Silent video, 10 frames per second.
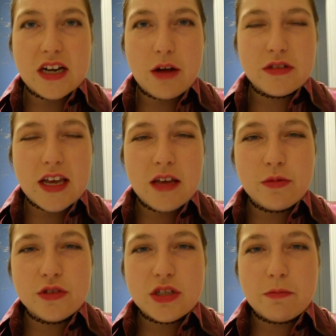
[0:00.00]
And I was
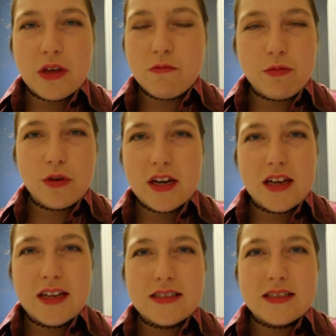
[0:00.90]
able to
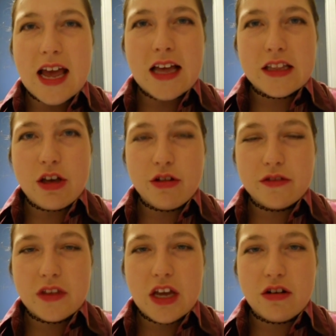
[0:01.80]
pinpoint exactly all
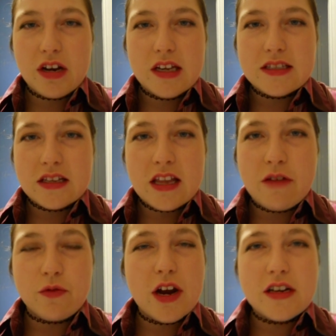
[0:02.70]
of the areas in
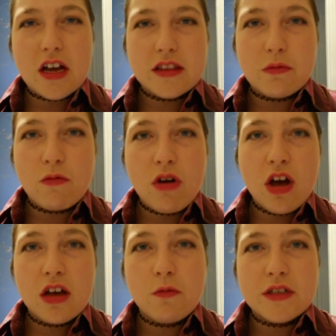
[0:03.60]
life where I'd got them
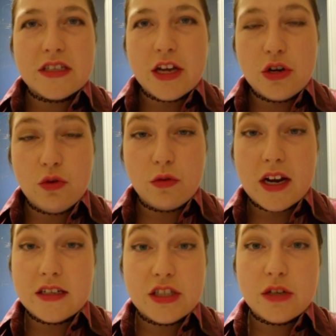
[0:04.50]
wrong once I knew what
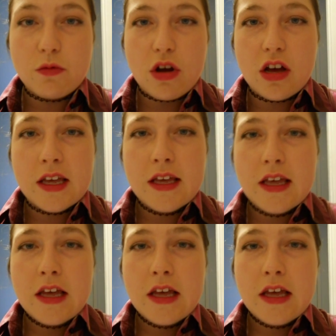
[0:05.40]
I did wrong,